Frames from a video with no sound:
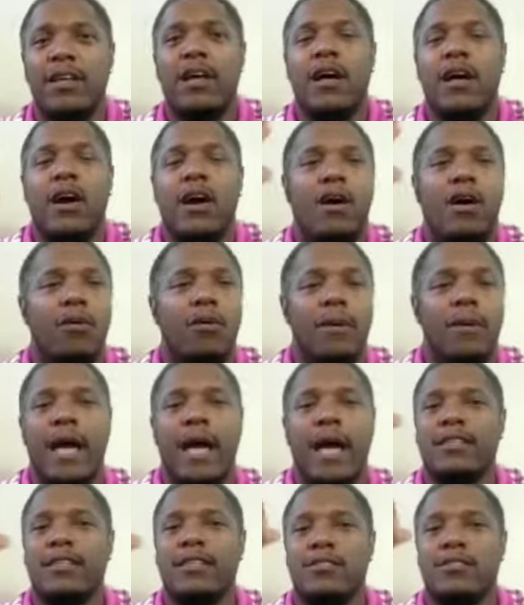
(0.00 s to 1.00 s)
oh,
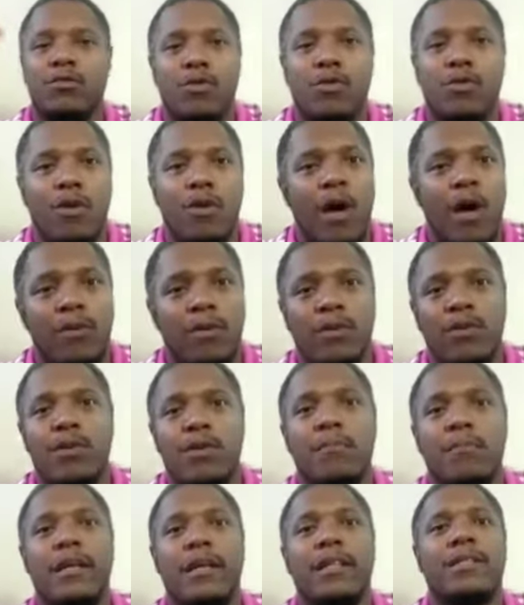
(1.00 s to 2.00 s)
I just don't know how we're
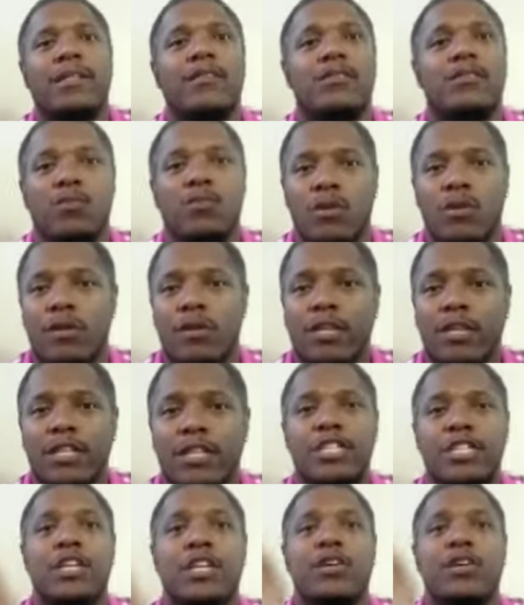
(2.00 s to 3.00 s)
going to make this work
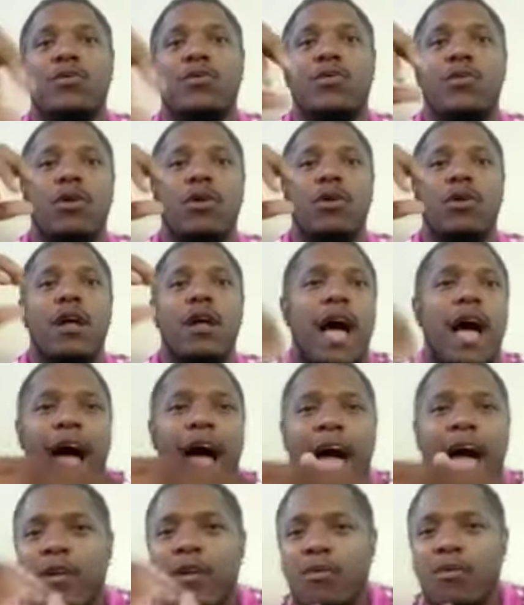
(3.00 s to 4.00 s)
this year, or
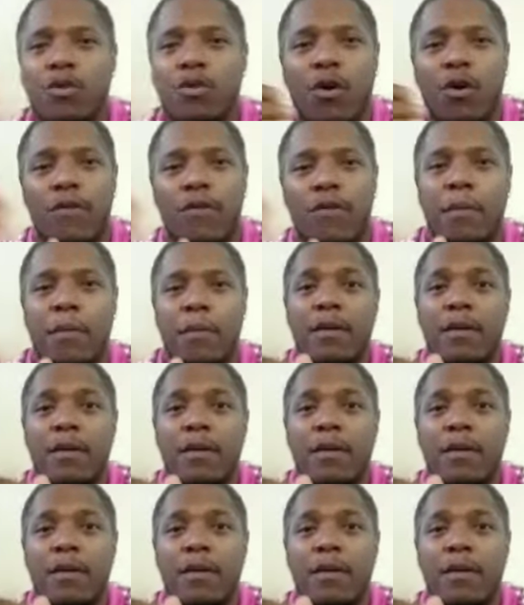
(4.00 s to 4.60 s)
I don't know if I'm going to